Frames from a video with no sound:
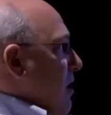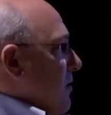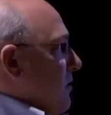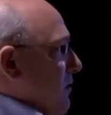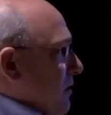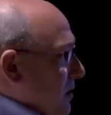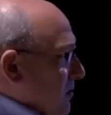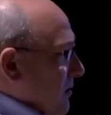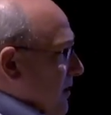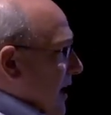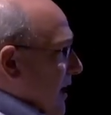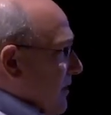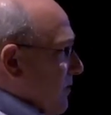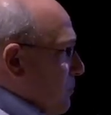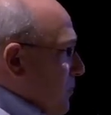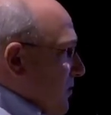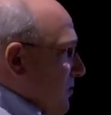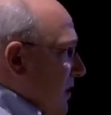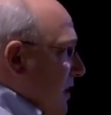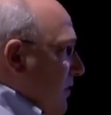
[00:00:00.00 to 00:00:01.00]
author does
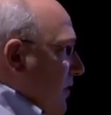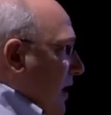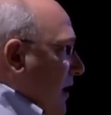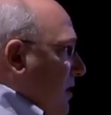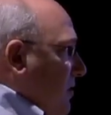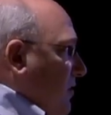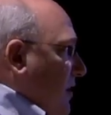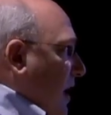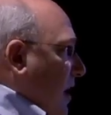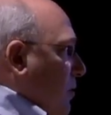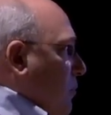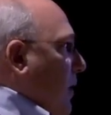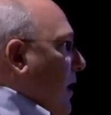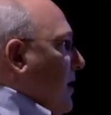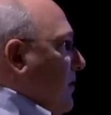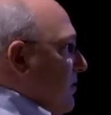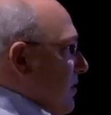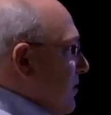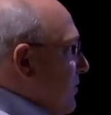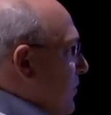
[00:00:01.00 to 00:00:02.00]
not perceive any sound
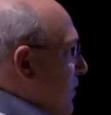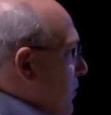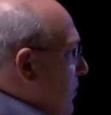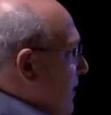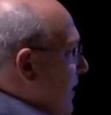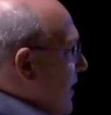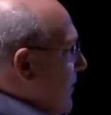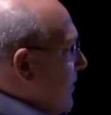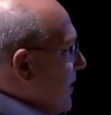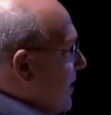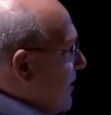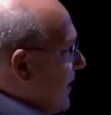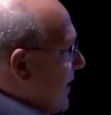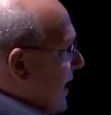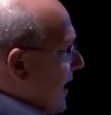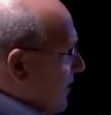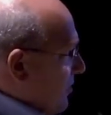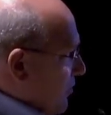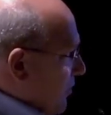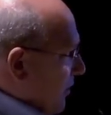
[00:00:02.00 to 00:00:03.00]
basis for believing that the
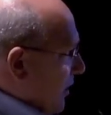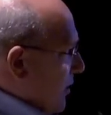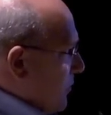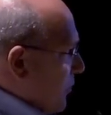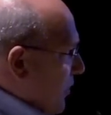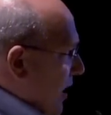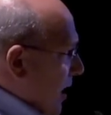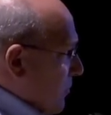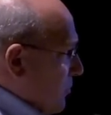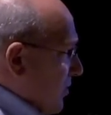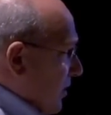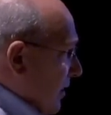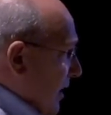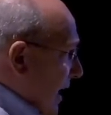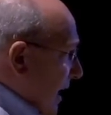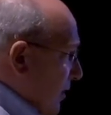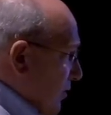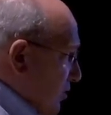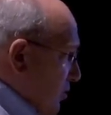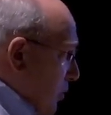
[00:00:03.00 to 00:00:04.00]
gas drilling preemption
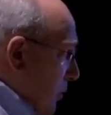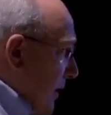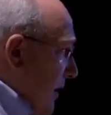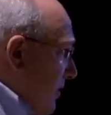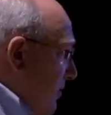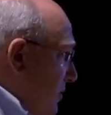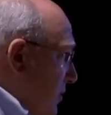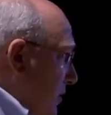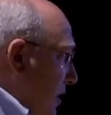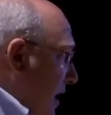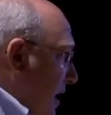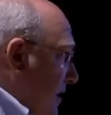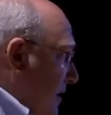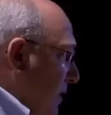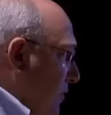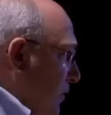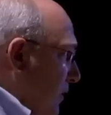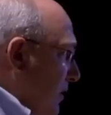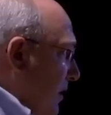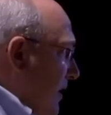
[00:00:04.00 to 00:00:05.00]
language will be construed any
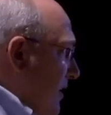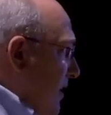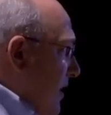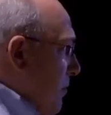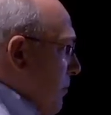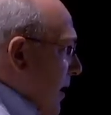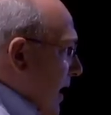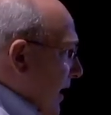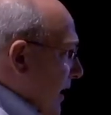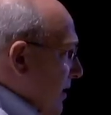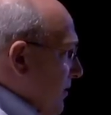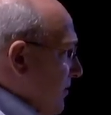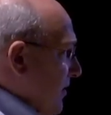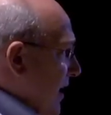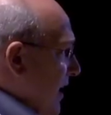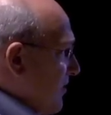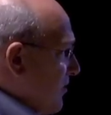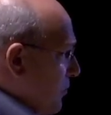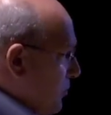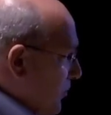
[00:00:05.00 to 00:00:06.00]
differently than the mining
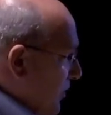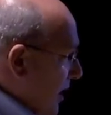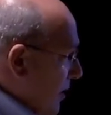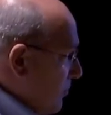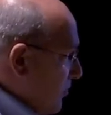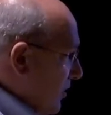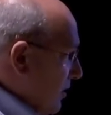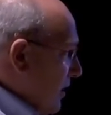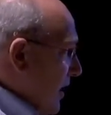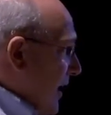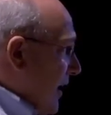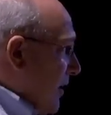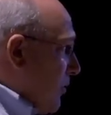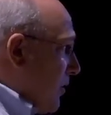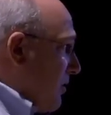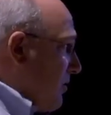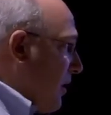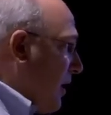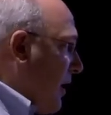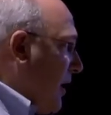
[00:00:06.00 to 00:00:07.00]
statute preemption
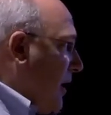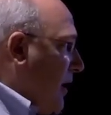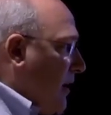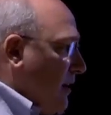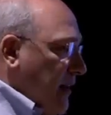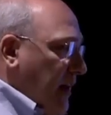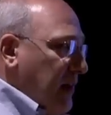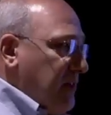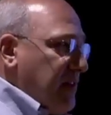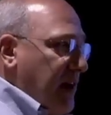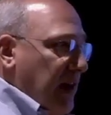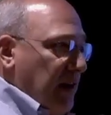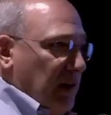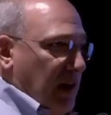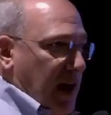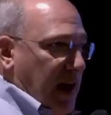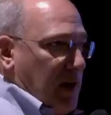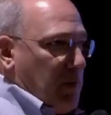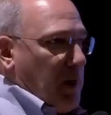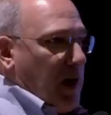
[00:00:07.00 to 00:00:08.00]
language. That's
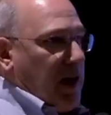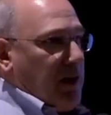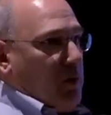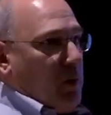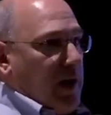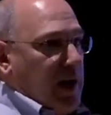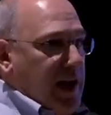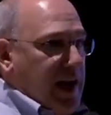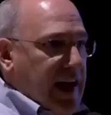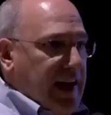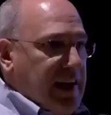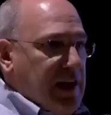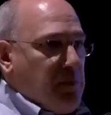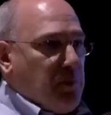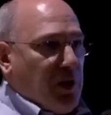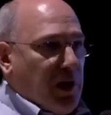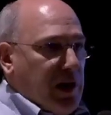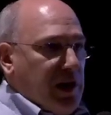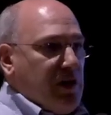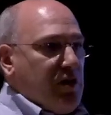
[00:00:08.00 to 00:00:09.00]
online. By the way,
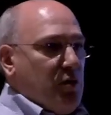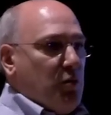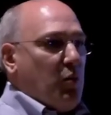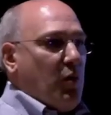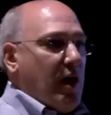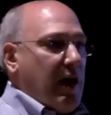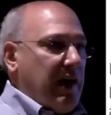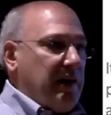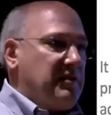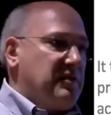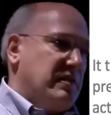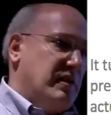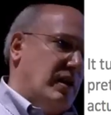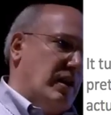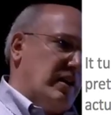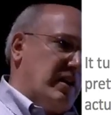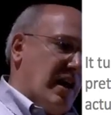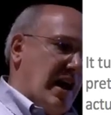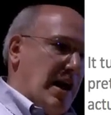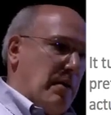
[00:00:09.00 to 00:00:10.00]
anybody who wants
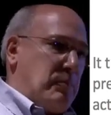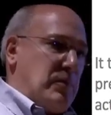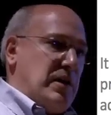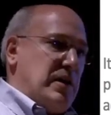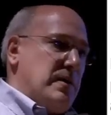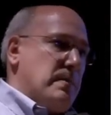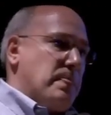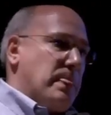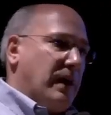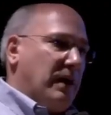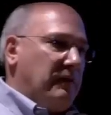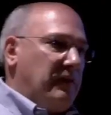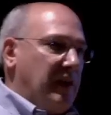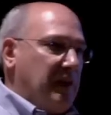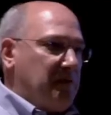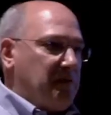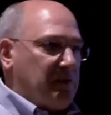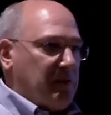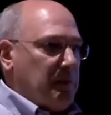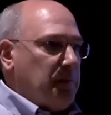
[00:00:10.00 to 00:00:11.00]
a copy of
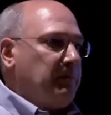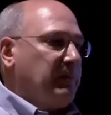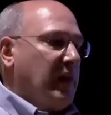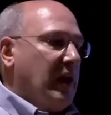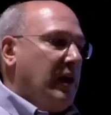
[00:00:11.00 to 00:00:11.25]
this,